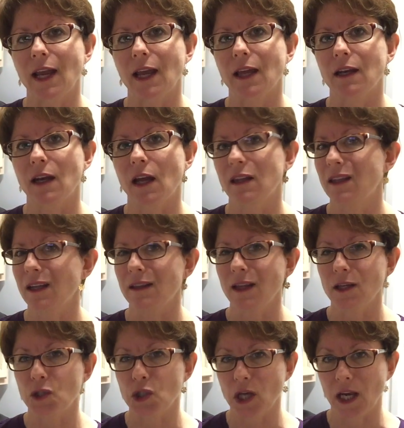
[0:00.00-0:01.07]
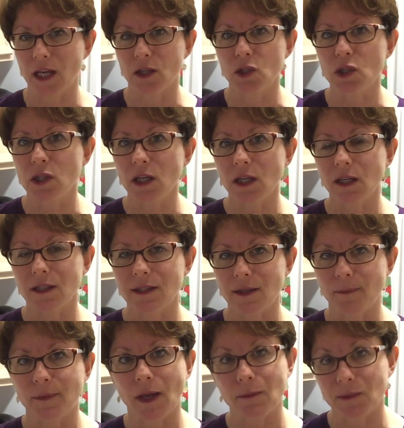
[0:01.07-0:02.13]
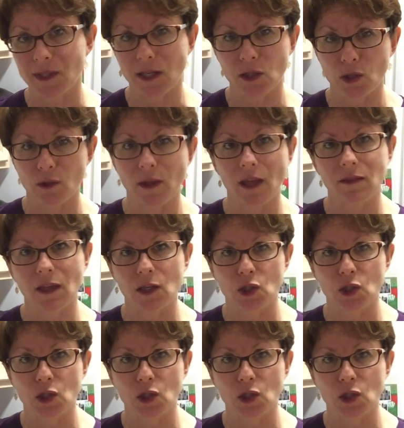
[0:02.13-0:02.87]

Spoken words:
and I think they changed it because sometimes they do that.